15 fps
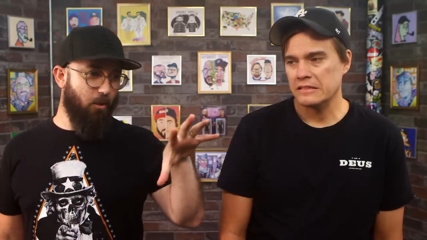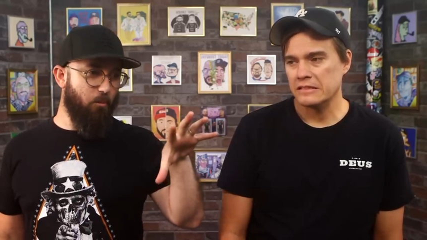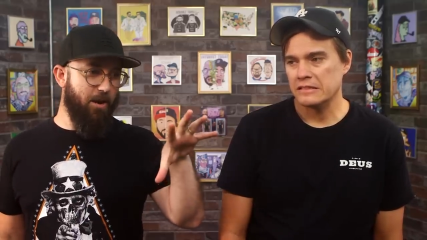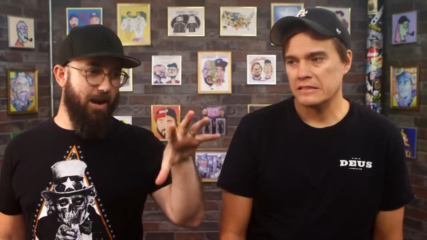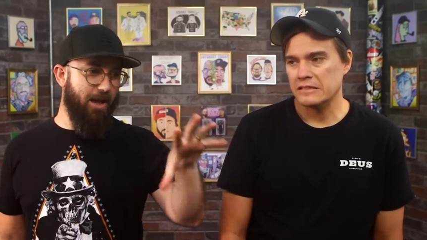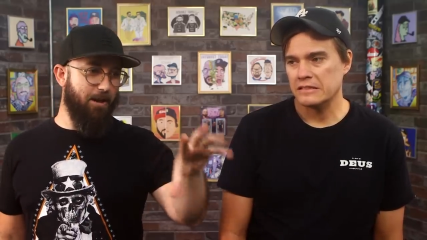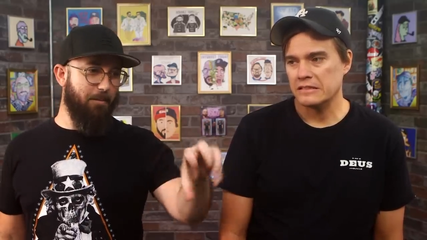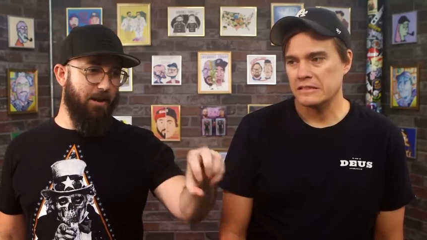Speaker 1: A
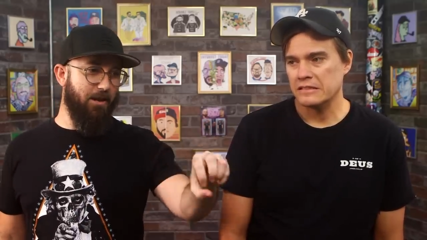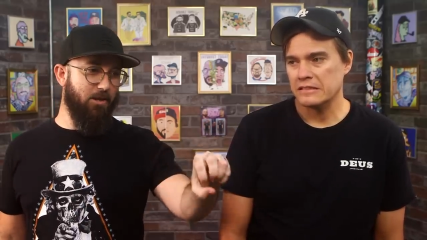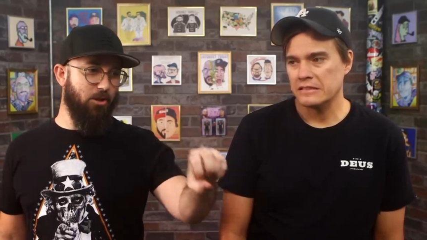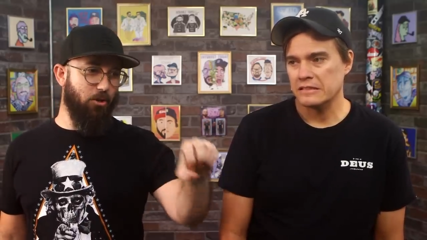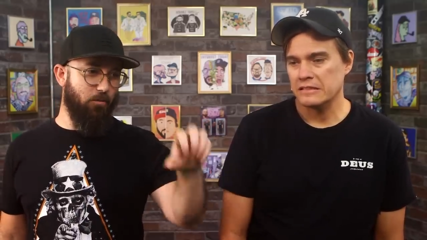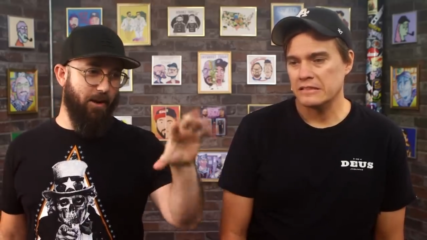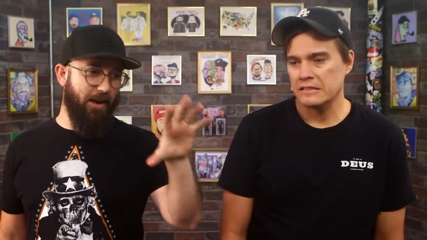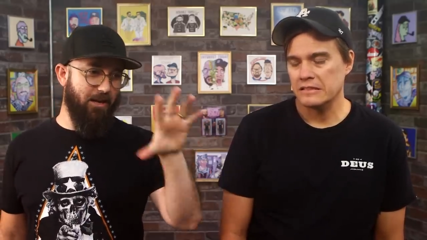
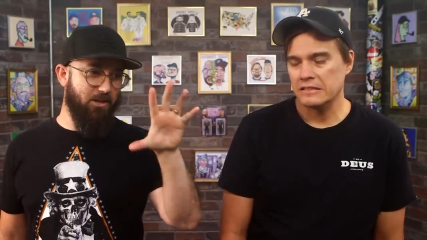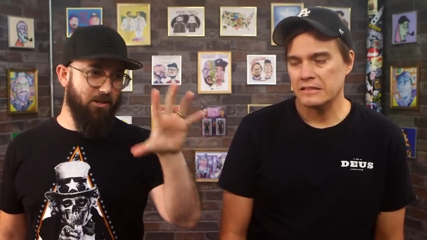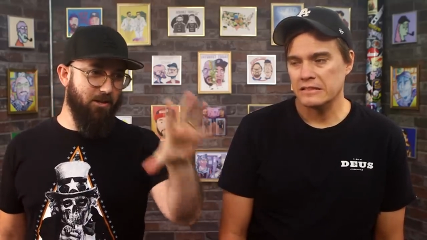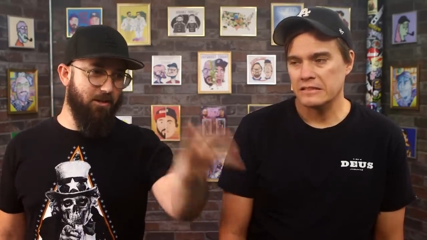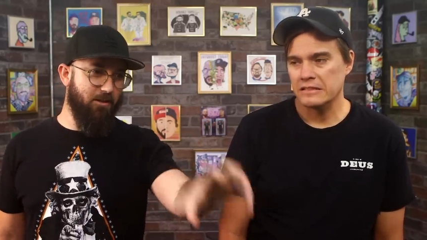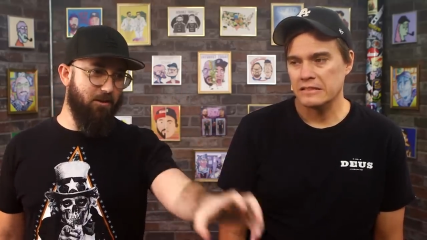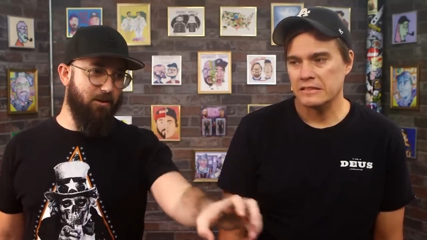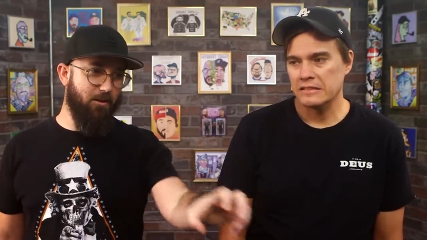reanimated
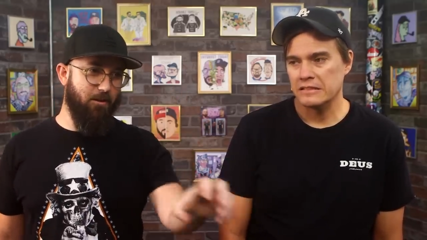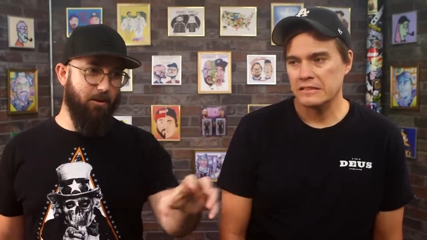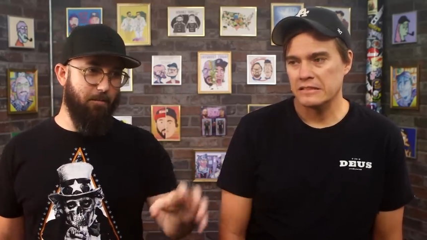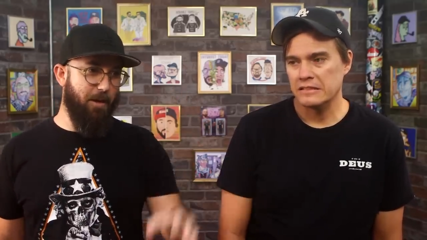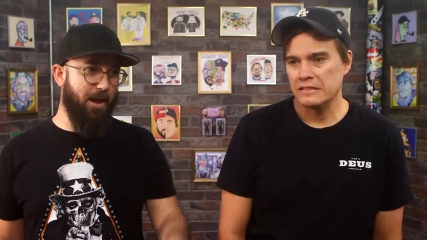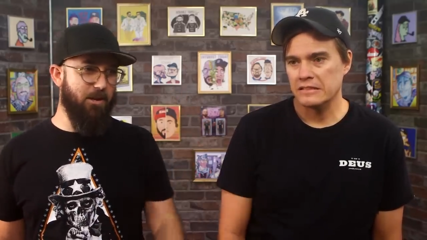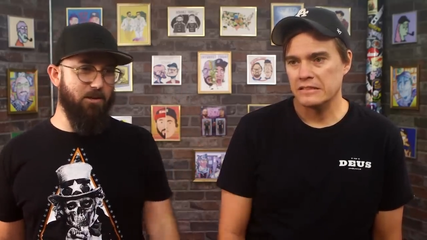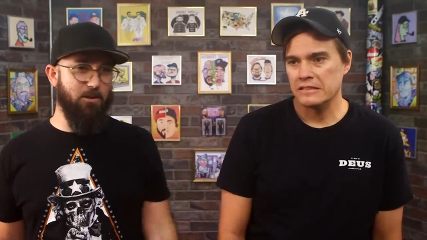tarantula, you could
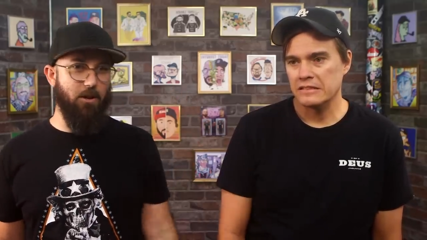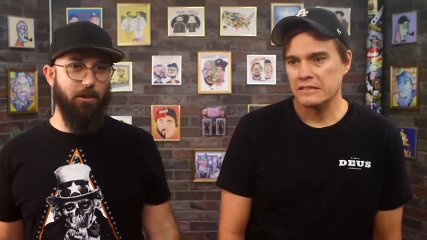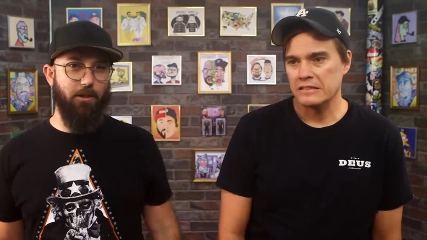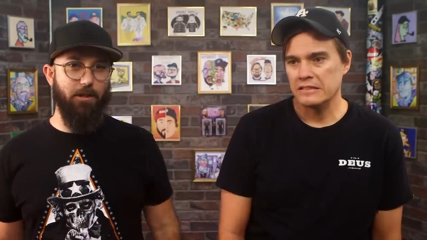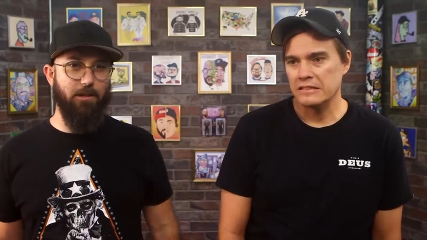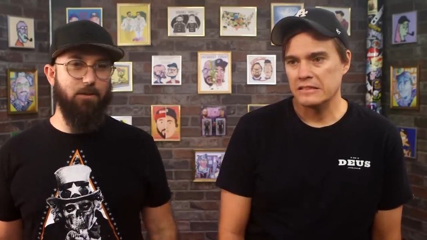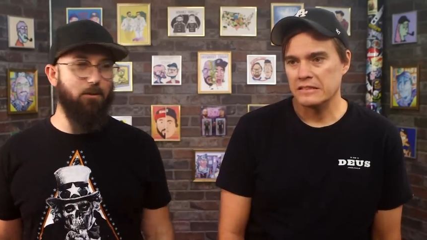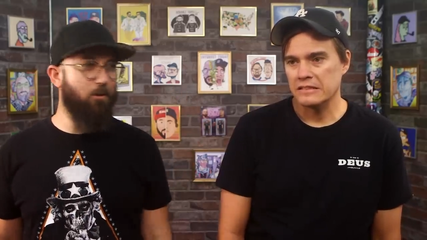imagine
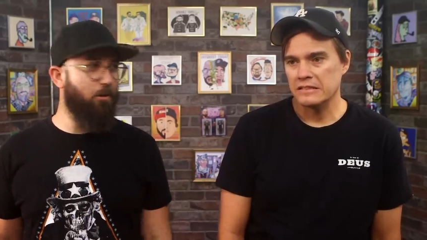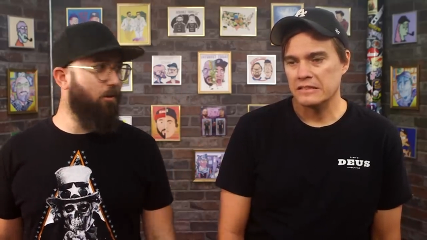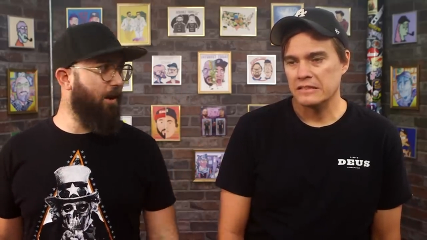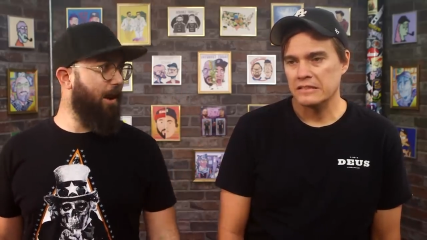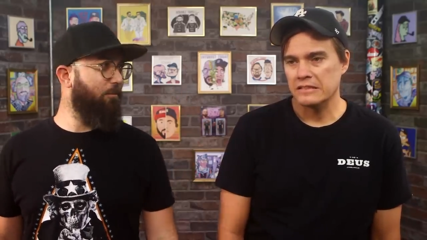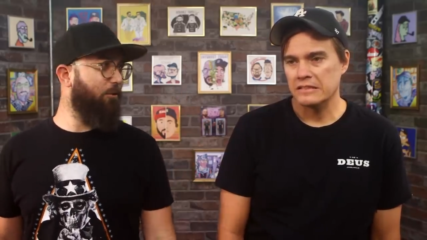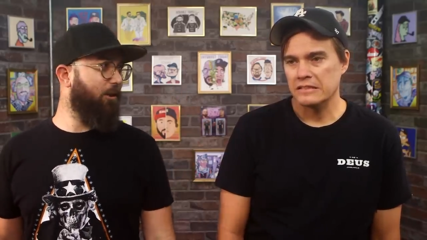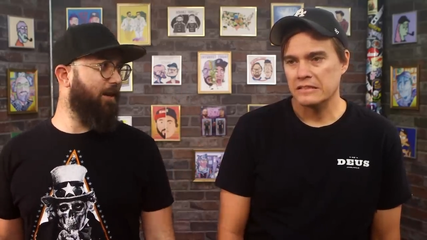all the things you could
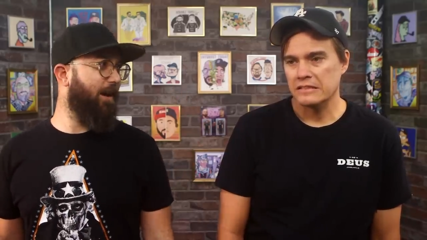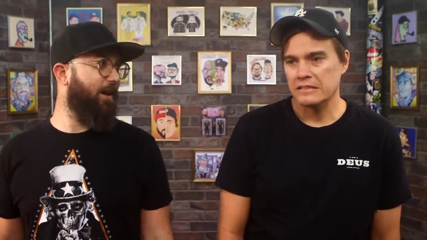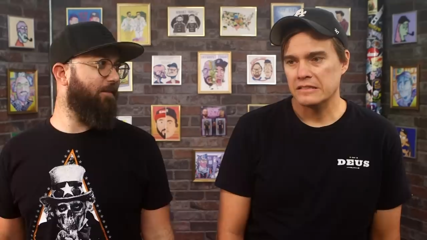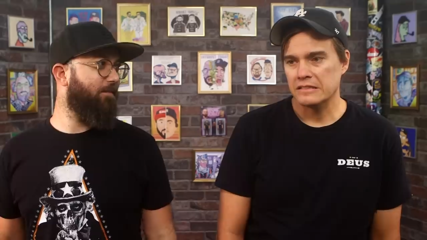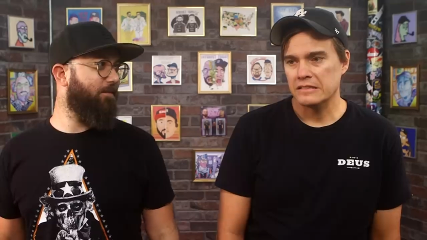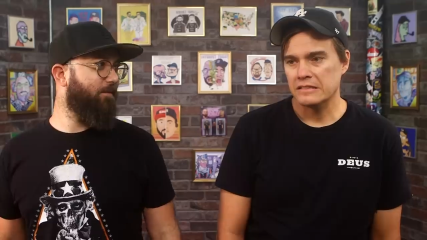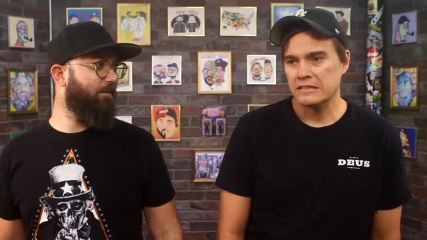grab with that.